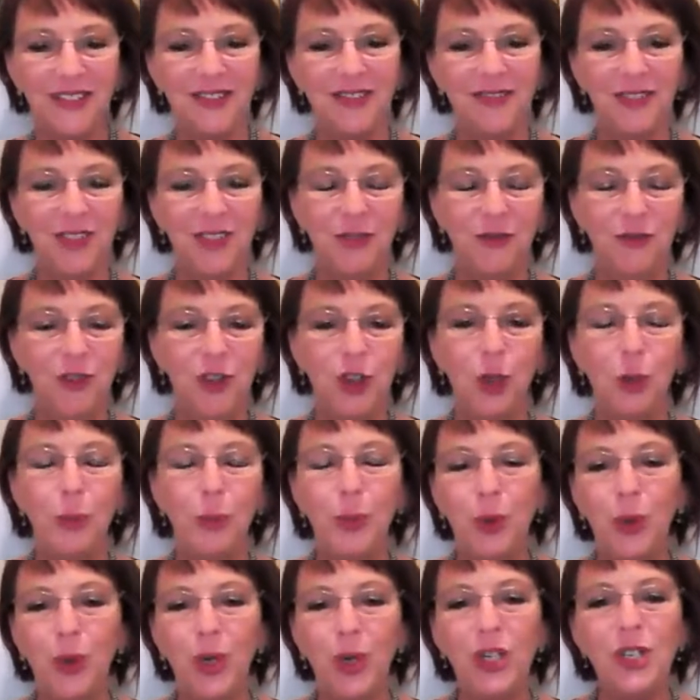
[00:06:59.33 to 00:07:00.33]

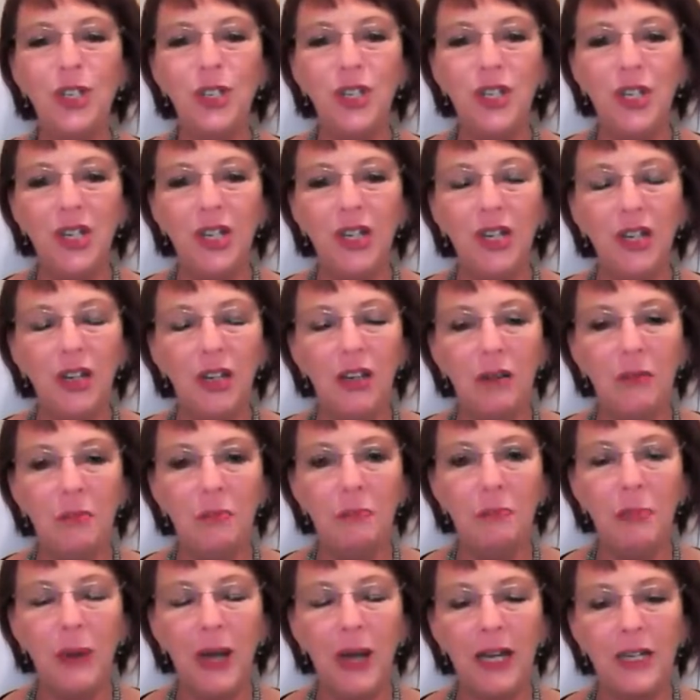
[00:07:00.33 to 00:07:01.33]
Viewpoint,
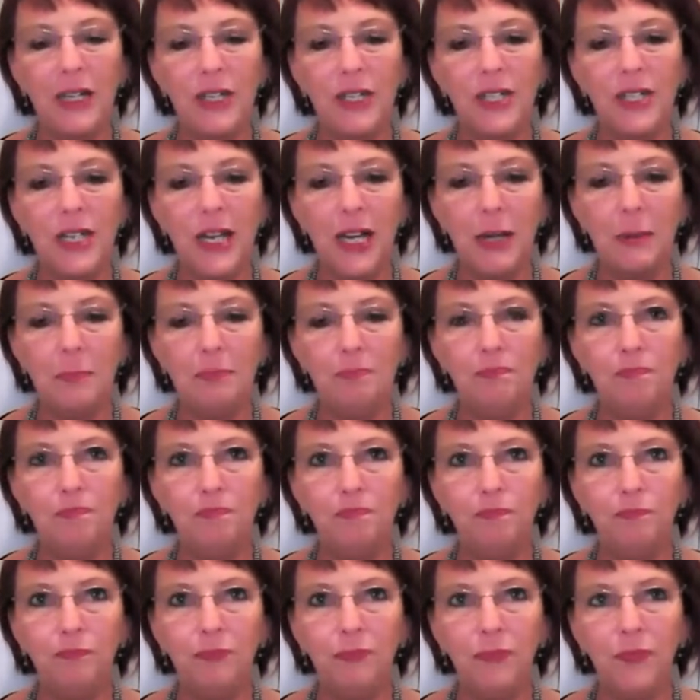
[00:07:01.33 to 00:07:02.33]
but
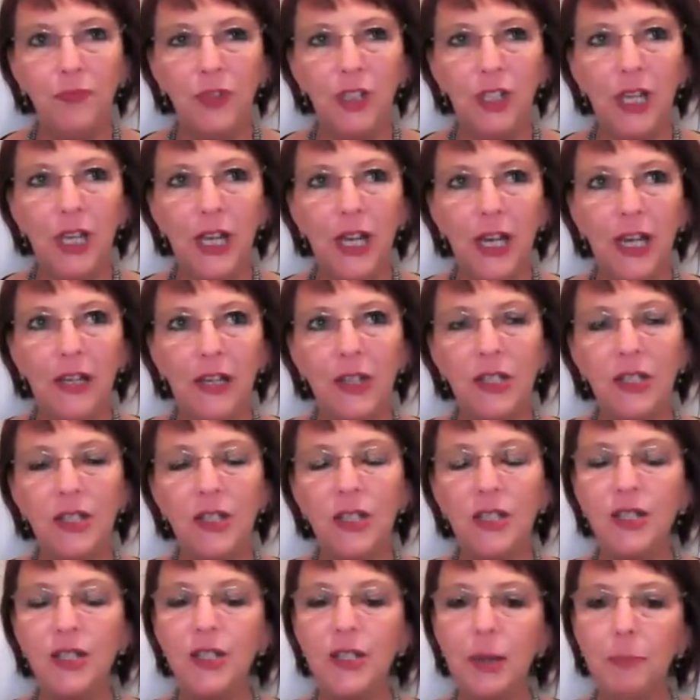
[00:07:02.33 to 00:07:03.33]
yeah, this
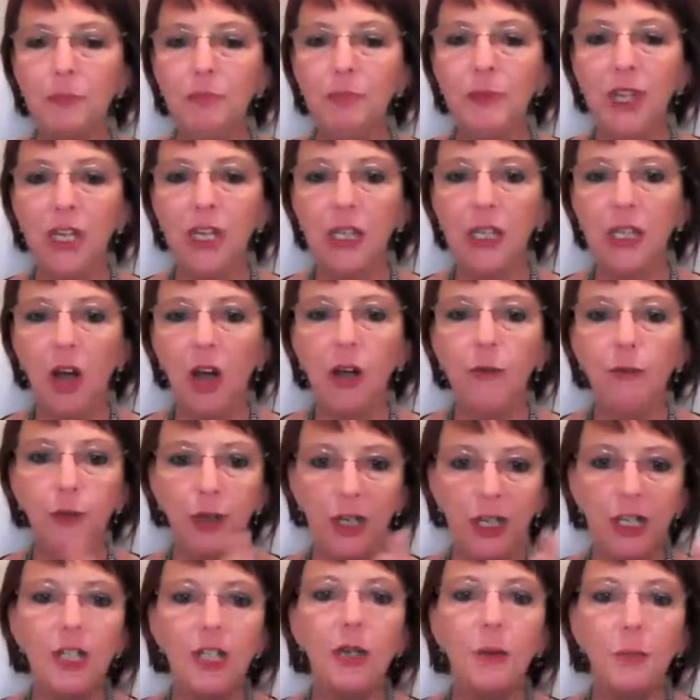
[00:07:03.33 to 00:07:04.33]
is something I've
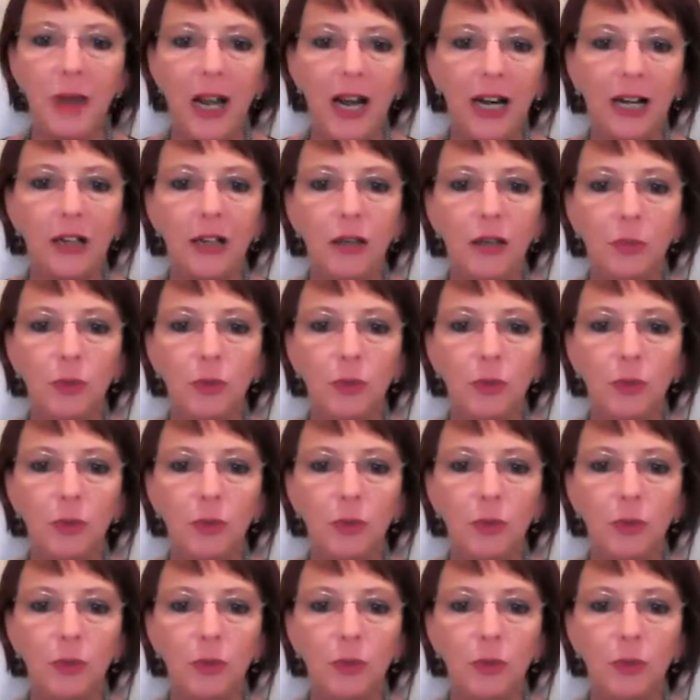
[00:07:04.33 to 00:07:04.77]
written about in a